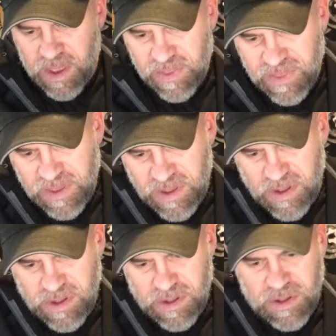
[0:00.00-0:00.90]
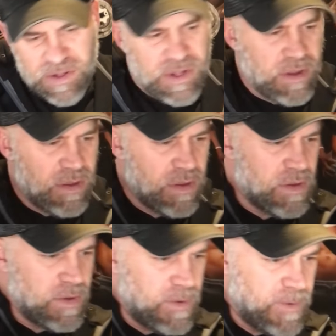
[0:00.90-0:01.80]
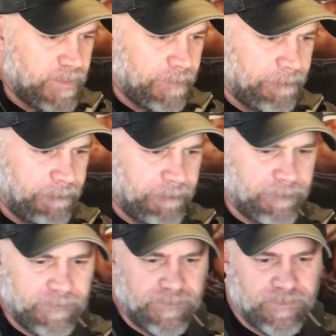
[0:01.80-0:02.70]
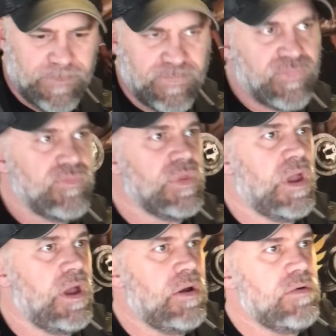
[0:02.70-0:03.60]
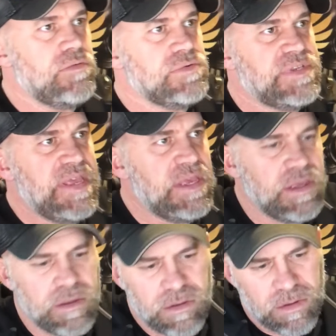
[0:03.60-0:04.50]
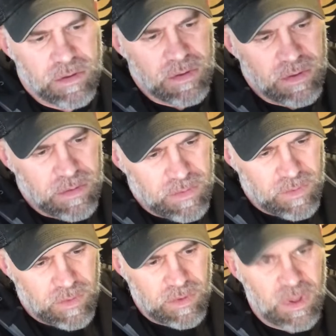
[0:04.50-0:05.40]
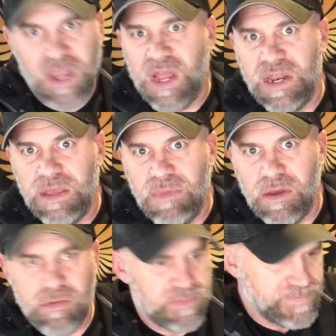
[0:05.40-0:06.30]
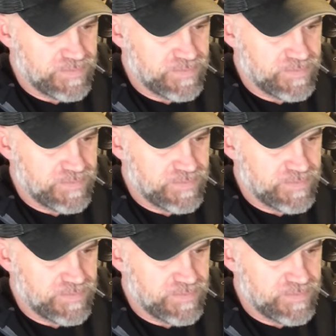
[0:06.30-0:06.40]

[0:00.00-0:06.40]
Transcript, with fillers: And these, oh dang, I got an email.